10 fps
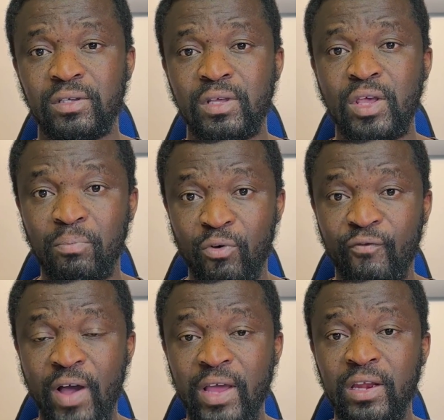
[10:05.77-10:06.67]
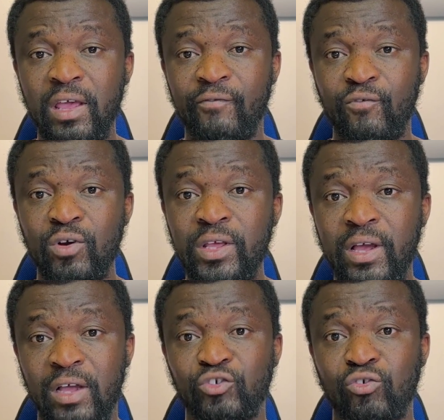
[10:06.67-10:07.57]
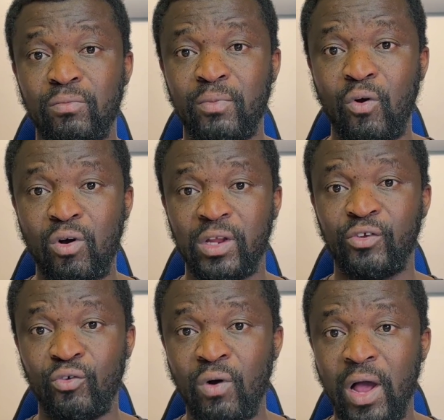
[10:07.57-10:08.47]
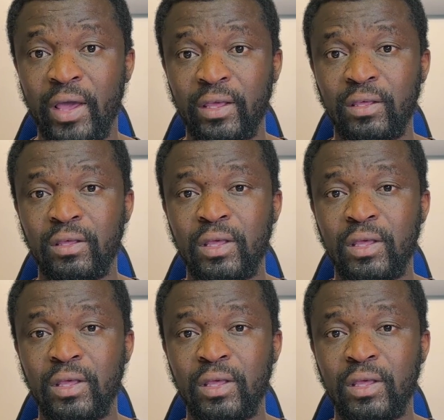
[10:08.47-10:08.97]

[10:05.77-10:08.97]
You can provide a fully custom calling UI,